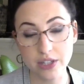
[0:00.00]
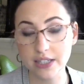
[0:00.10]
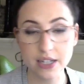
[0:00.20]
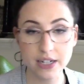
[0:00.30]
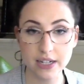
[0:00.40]

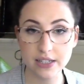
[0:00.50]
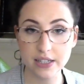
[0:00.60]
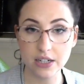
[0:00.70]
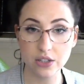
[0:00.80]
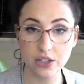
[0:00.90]
That's not an
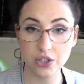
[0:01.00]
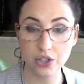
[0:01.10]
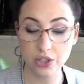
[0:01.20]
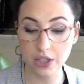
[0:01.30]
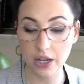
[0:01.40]
accidental, it's
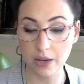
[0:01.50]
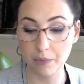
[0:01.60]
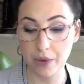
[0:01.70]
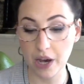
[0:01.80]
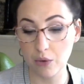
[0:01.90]
just,
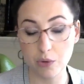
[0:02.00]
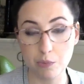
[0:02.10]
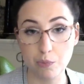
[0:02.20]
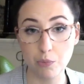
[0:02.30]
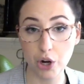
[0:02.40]
I would
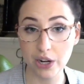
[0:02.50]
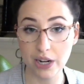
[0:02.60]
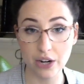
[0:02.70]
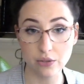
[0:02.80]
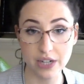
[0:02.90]
mark an
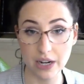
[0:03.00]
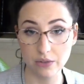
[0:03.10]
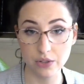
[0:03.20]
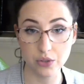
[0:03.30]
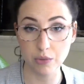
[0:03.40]
arrow
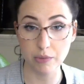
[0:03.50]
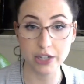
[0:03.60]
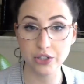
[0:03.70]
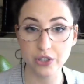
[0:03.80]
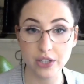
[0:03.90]
down to
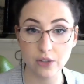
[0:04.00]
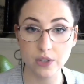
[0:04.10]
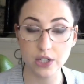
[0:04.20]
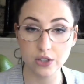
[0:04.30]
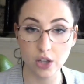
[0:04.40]
remind yourself
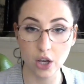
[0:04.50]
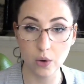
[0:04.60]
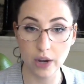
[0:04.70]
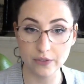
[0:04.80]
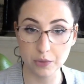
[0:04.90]
that it's low
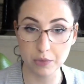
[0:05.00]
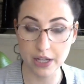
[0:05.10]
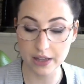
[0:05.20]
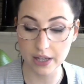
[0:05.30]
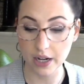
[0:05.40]
after
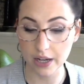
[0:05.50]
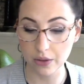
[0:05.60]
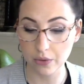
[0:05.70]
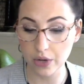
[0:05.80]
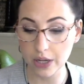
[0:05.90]
playing that high
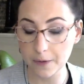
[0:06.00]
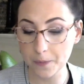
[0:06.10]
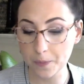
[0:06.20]
3.